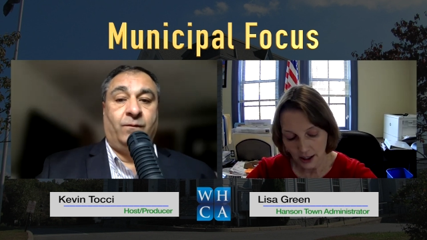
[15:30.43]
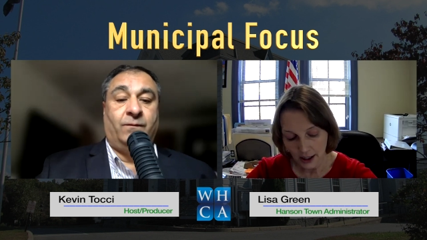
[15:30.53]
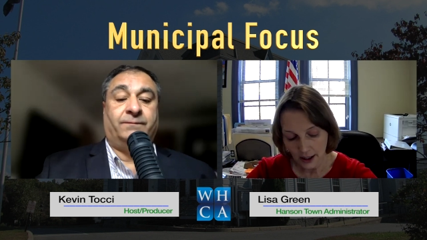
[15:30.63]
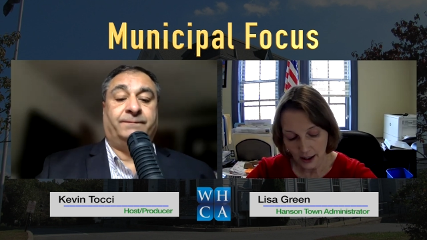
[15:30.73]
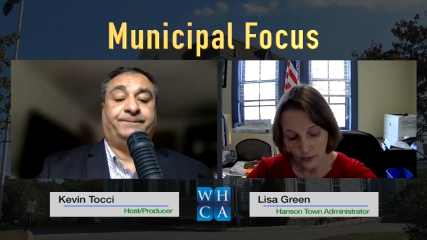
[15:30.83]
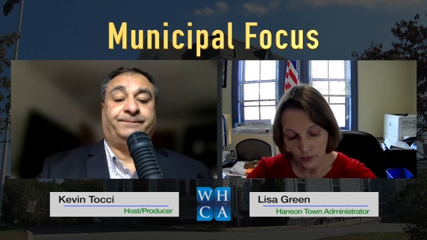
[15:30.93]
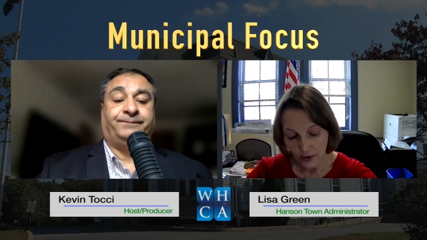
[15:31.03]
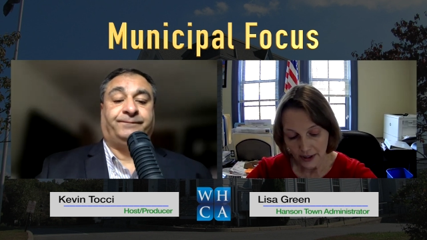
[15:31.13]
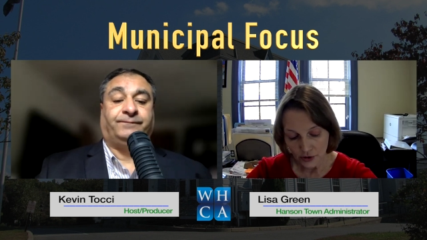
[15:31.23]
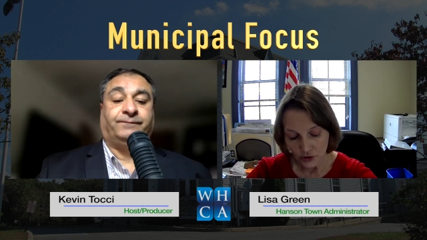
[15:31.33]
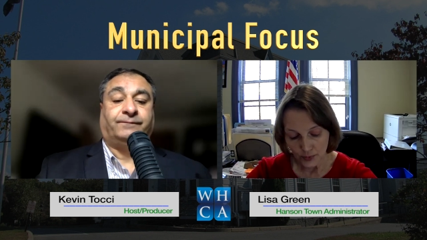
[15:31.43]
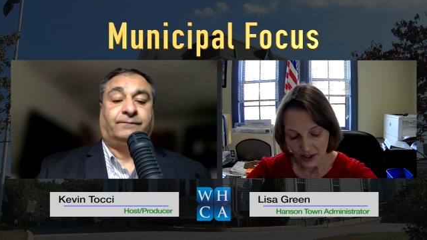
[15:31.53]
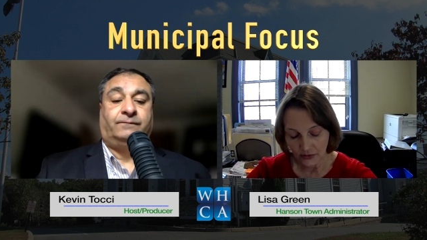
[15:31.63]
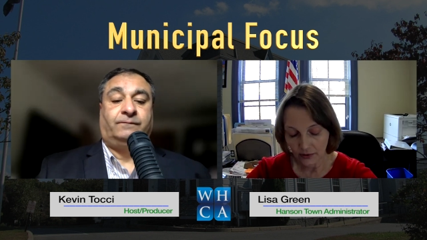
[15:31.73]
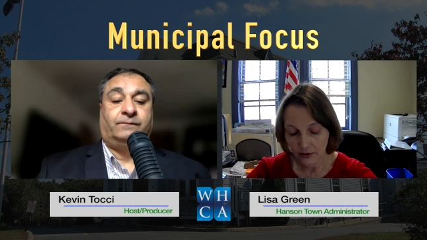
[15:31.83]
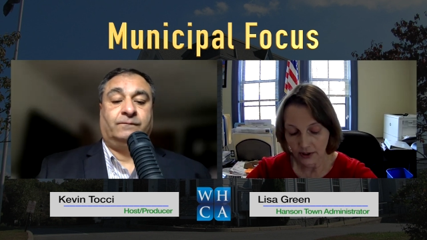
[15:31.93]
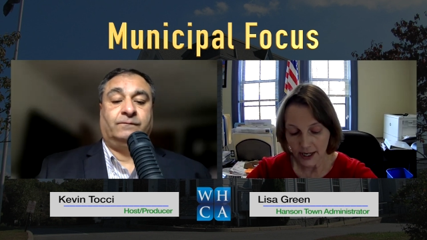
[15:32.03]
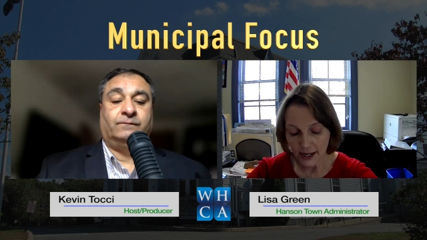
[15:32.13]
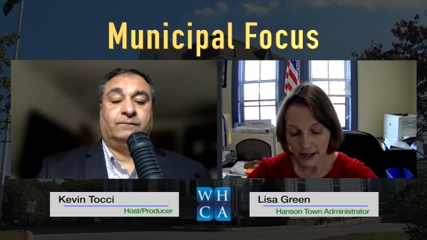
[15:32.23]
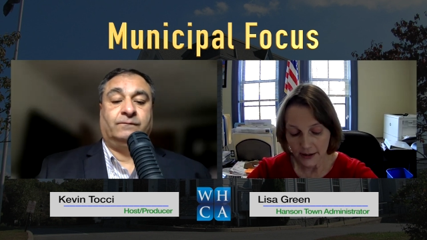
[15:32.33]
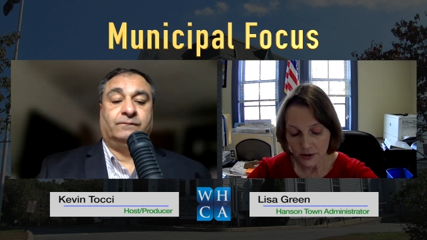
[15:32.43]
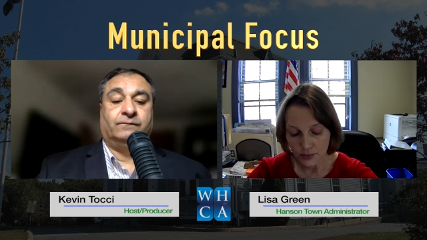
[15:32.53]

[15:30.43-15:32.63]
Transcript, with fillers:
Speaker 1: um, which basically adds